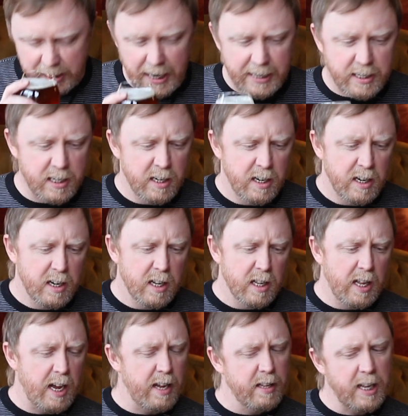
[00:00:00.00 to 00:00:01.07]
less
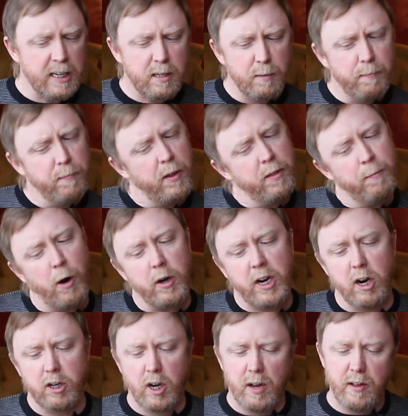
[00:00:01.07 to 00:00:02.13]
of the malt
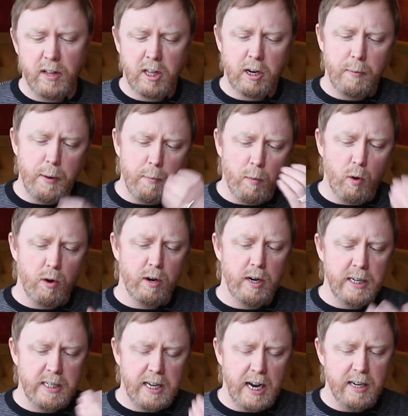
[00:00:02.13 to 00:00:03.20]
character, a little bit more
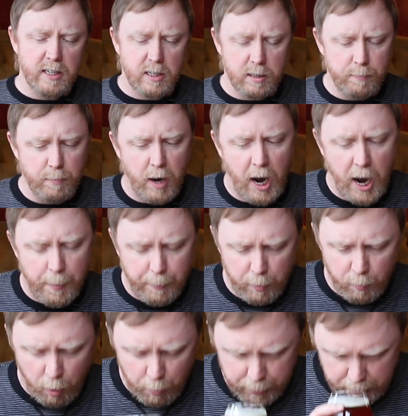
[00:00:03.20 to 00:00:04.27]
intense hop
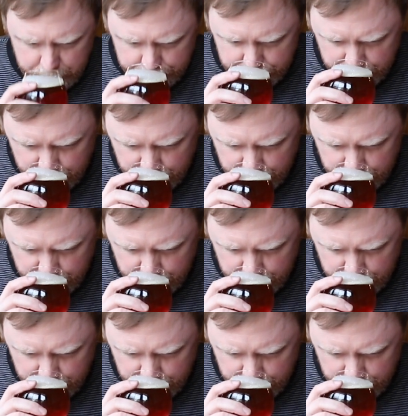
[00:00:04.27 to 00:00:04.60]
aroma,